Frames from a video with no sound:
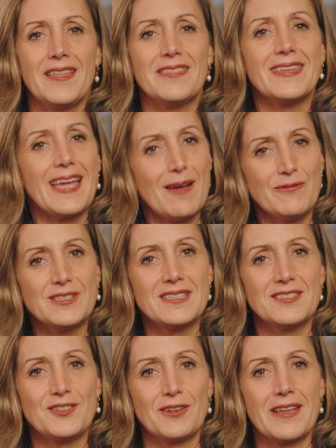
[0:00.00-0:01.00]
the
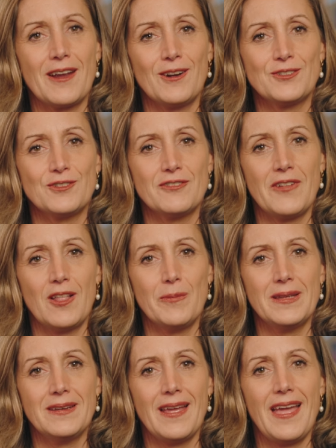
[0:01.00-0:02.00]
emphasis on character
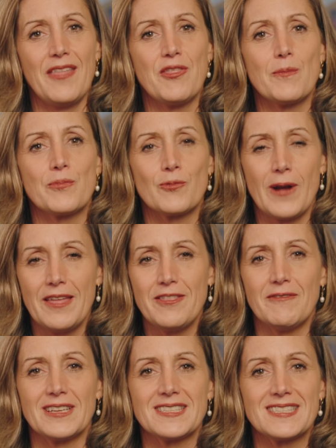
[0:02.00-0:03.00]
development, and the
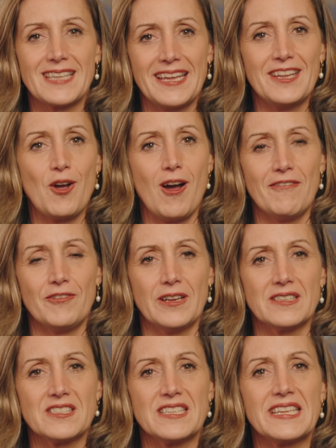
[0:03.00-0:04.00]
breadth of exciting
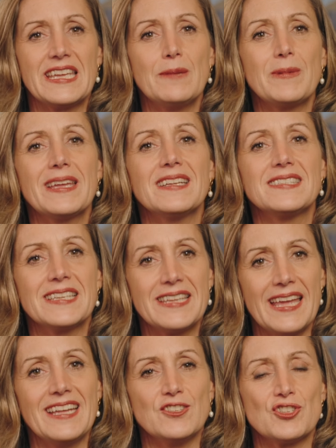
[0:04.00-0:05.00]
offerings to keep kids
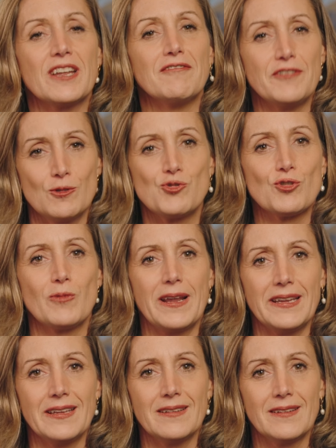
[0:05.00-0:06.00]
engaged and future
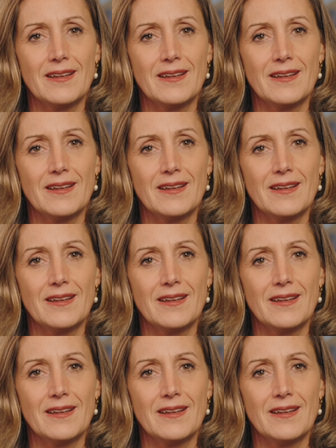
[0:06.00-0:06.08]
ready.